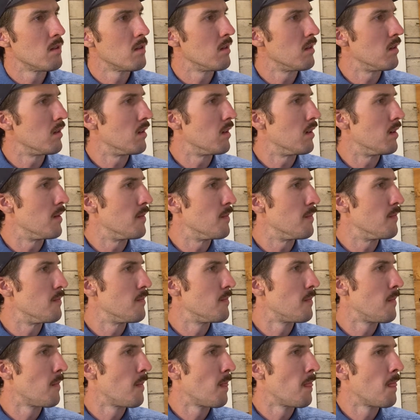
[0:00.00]
Um,
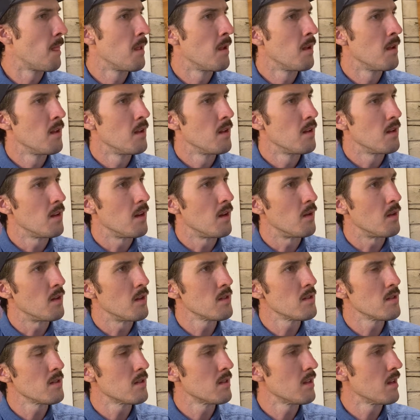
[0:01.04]
now it
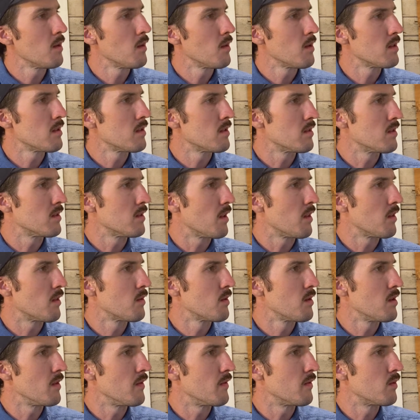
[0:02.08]
doesn't say whether it's the
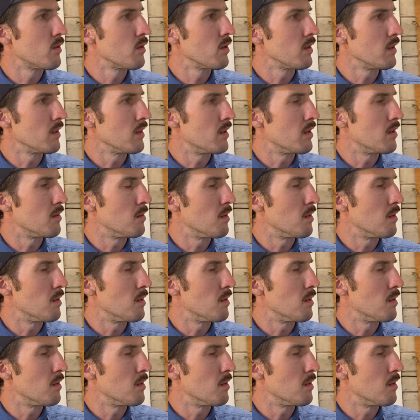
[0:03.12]
three or four liter,